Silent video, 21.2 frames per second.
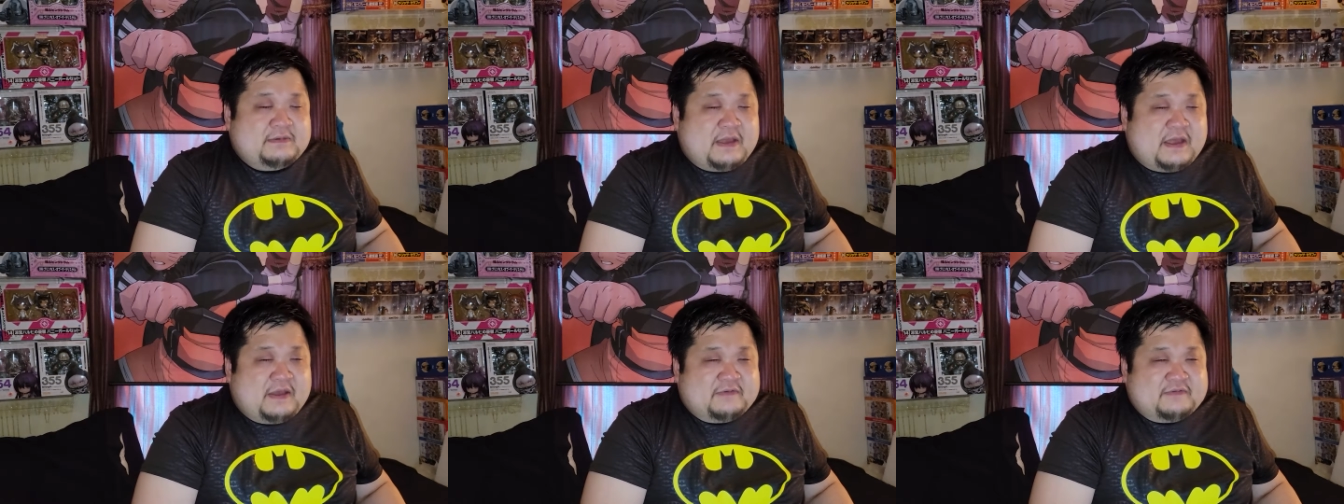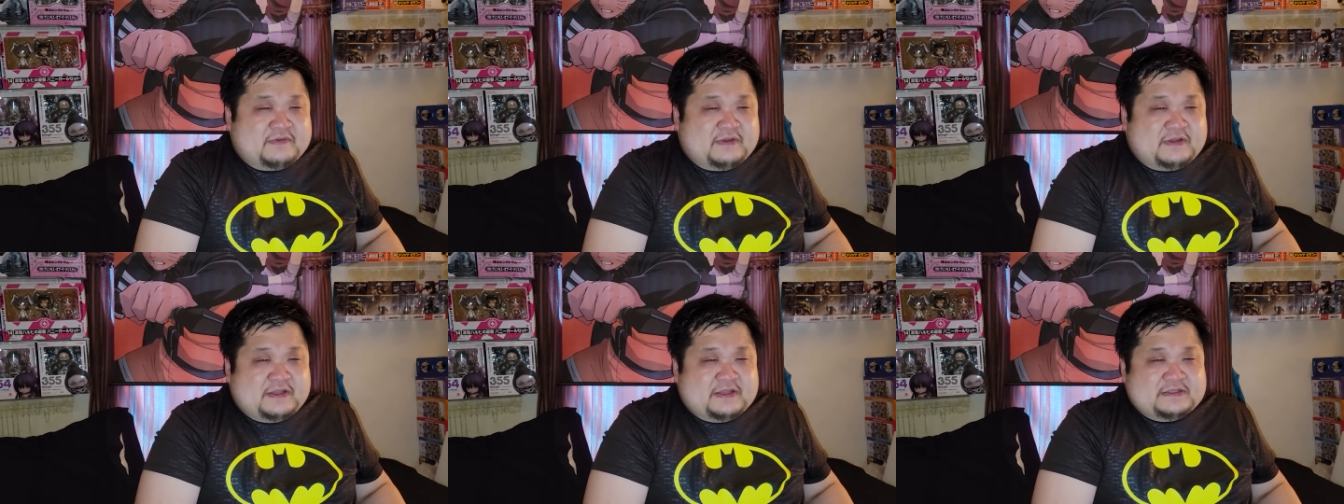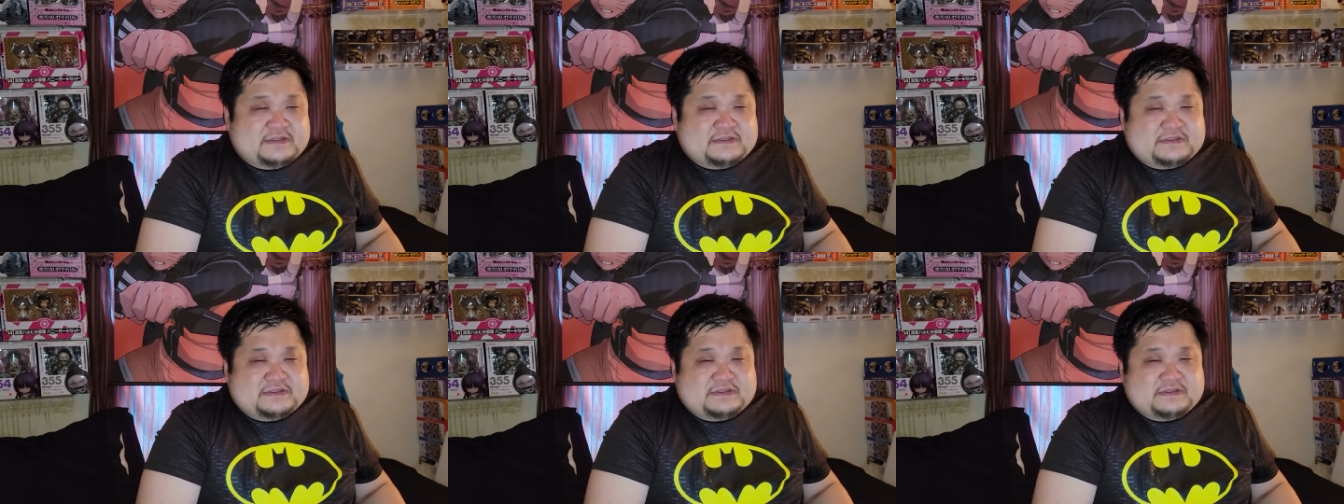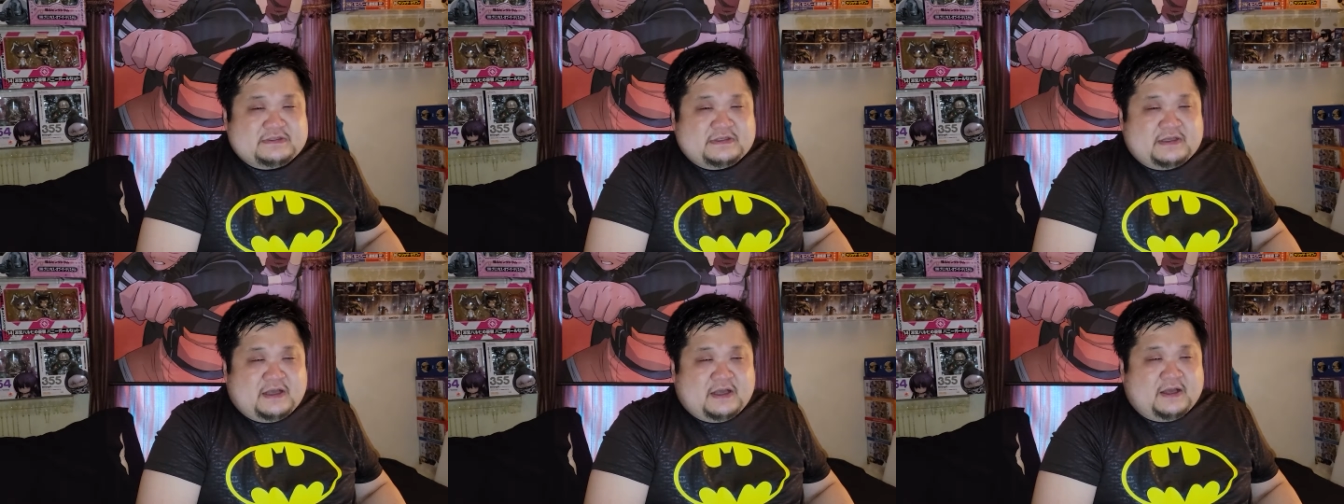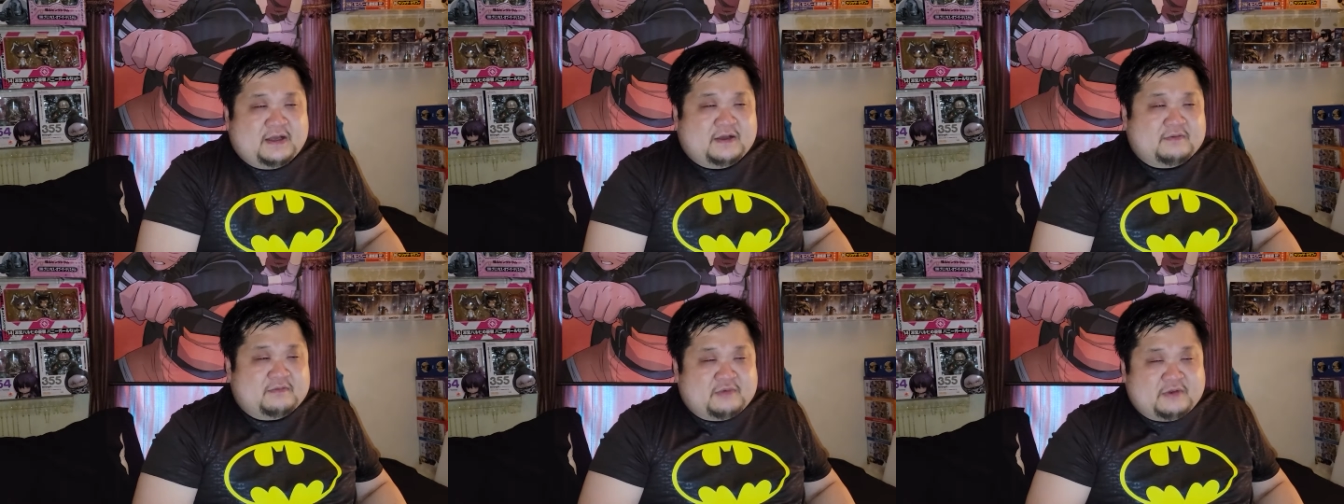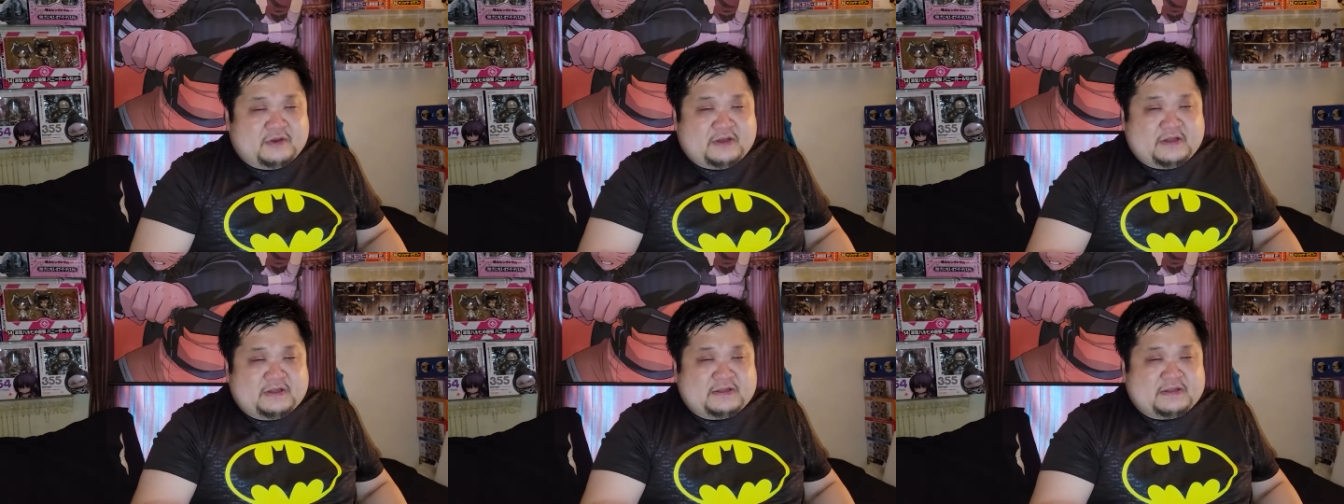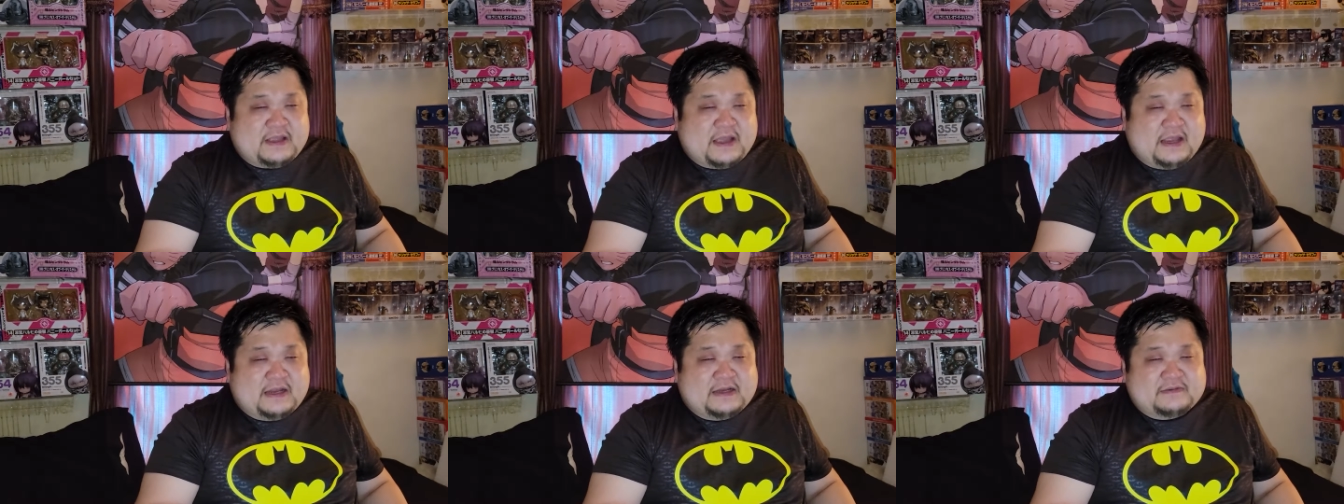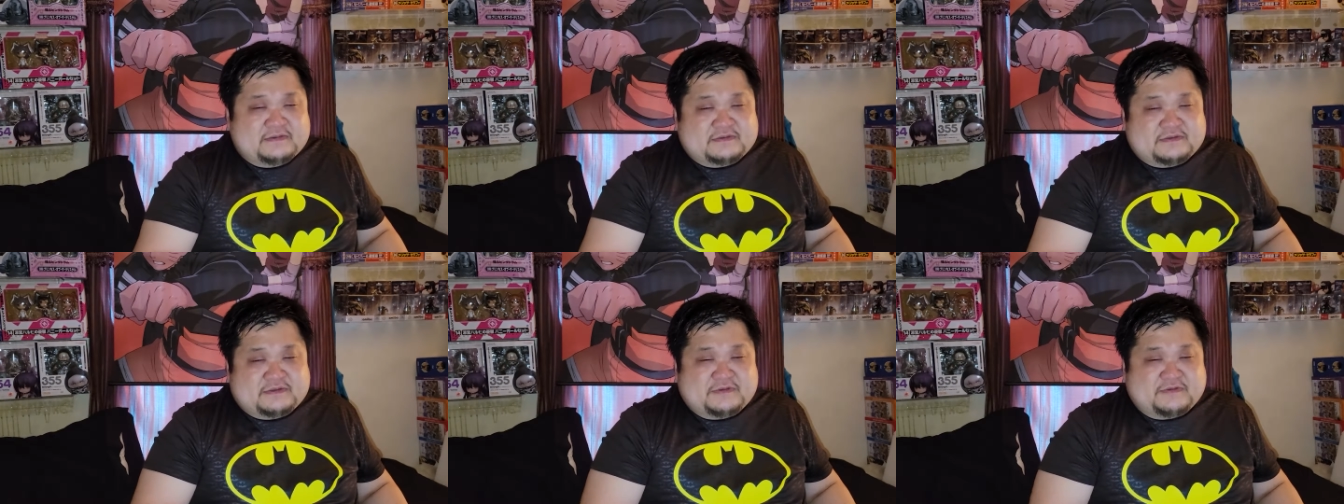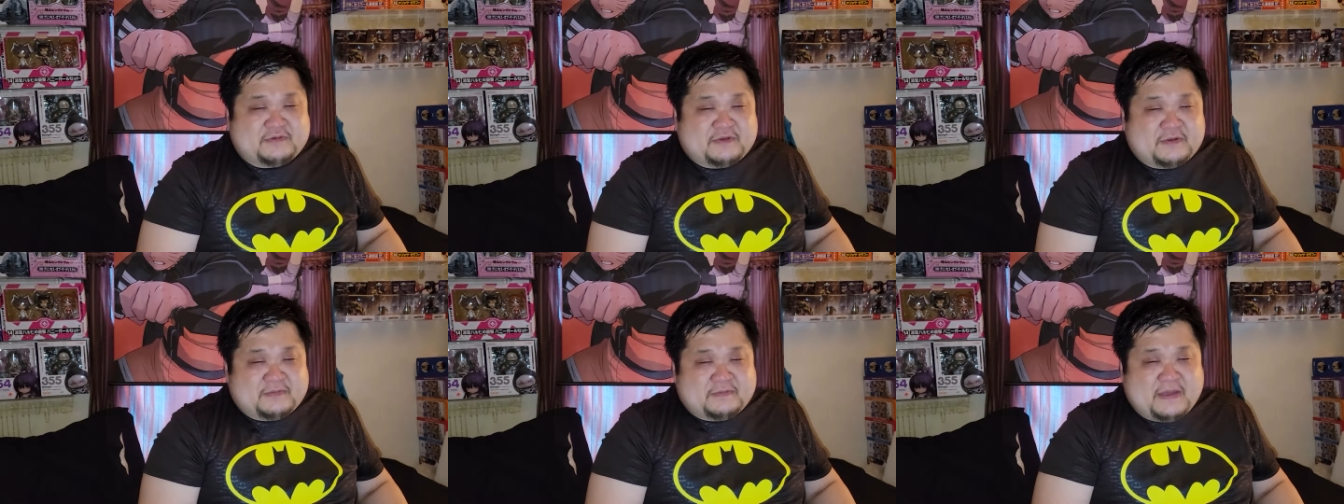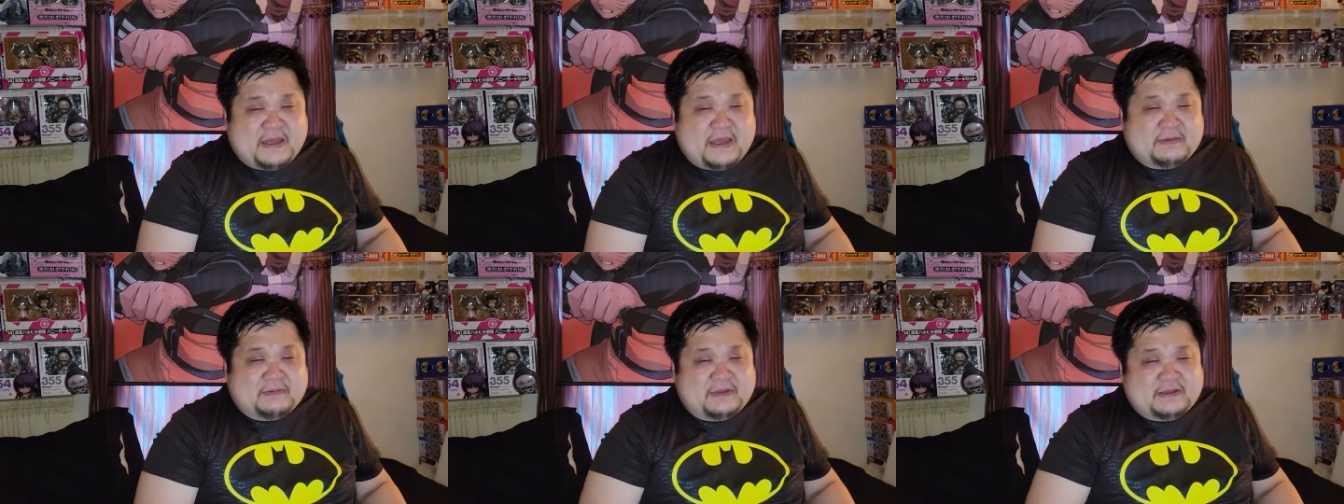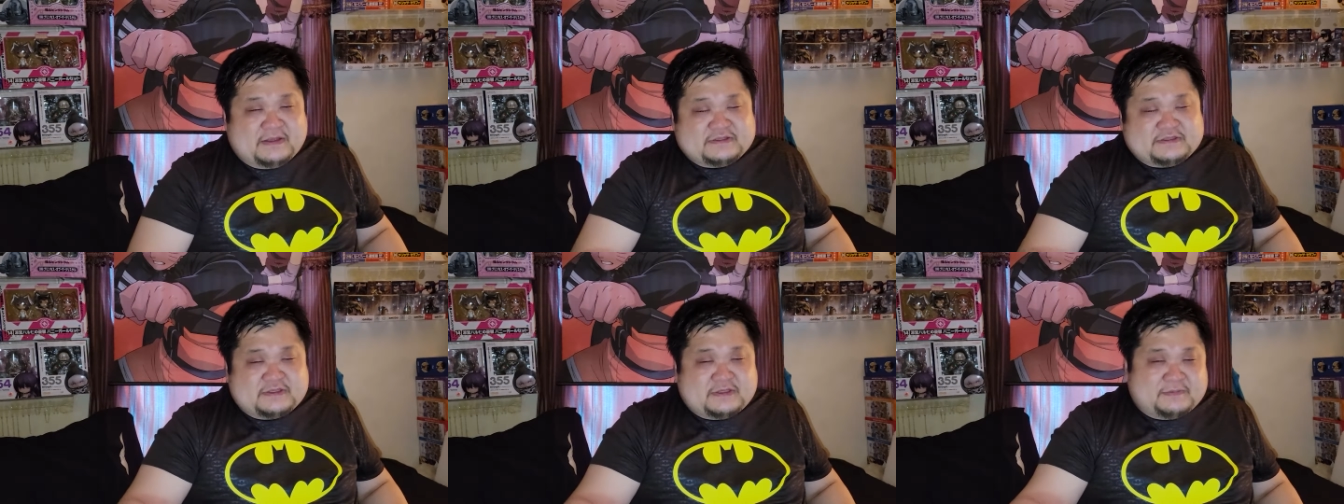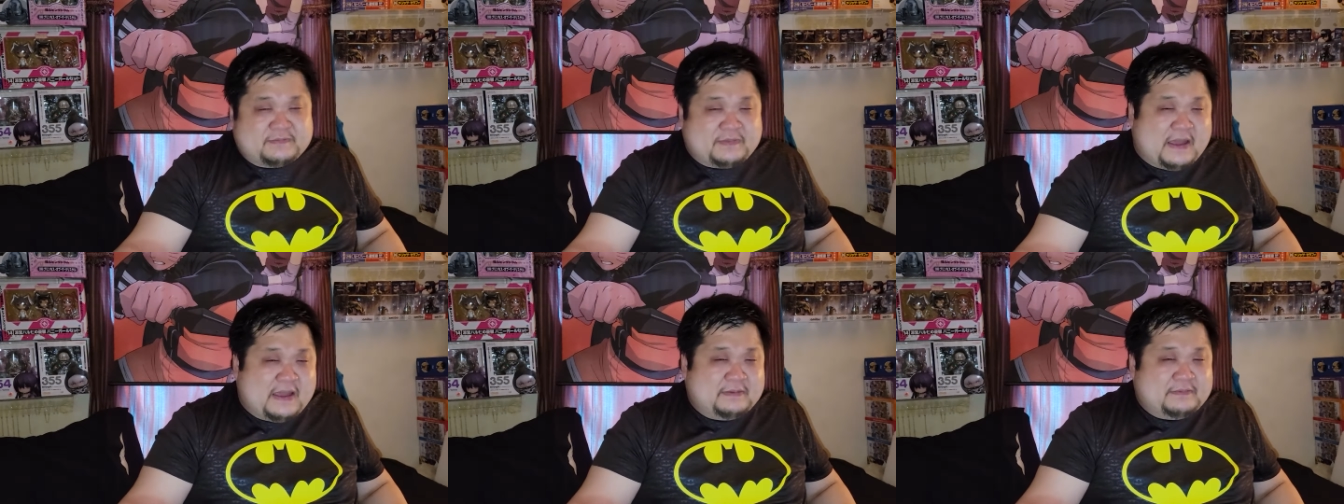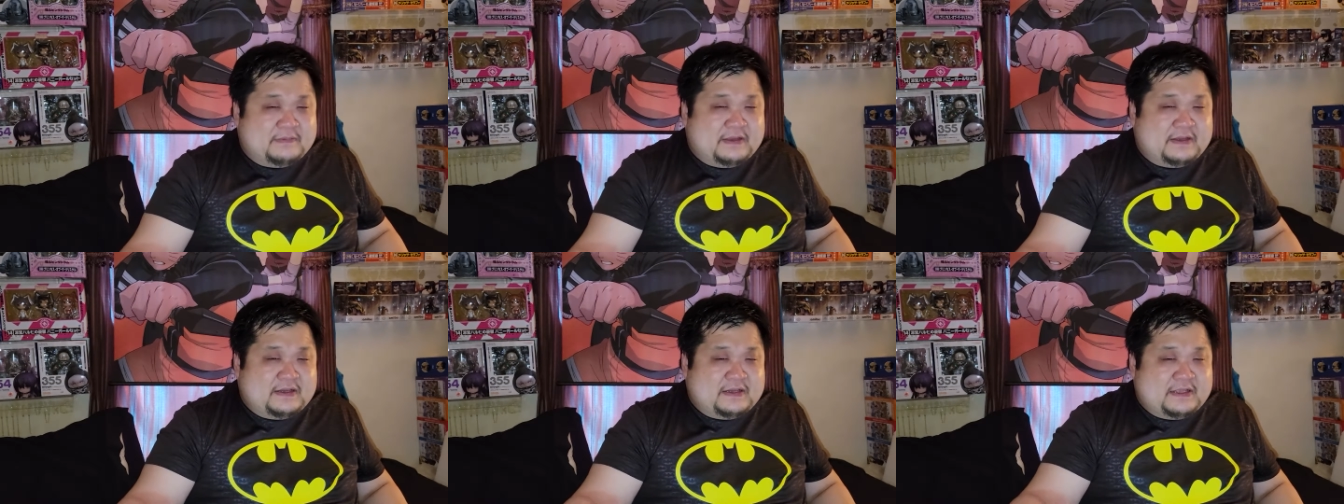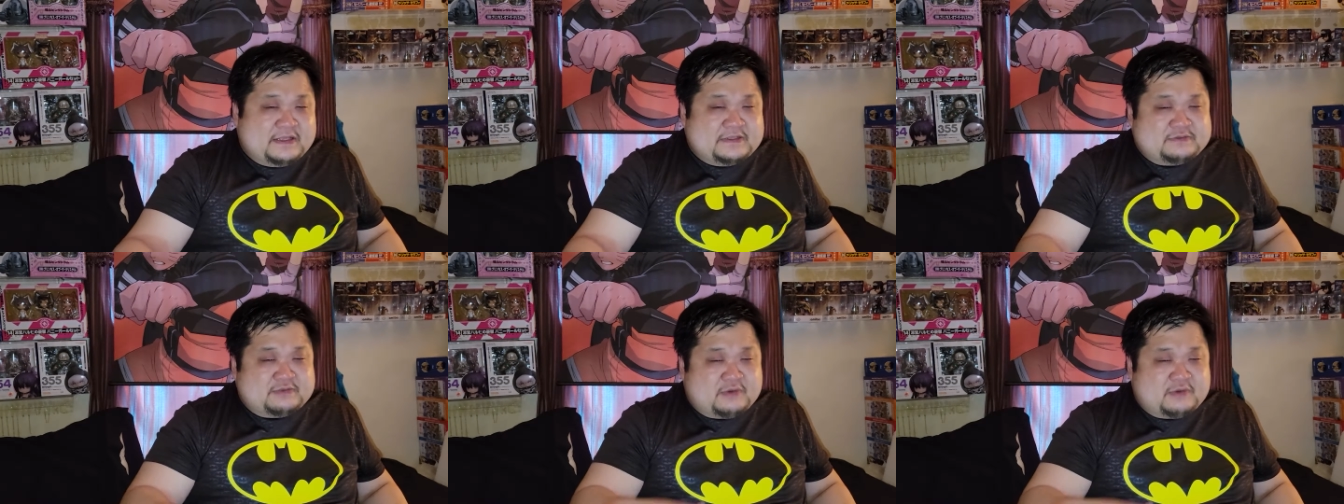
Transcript: evidence. One of the items is for the Batman, so the Batman is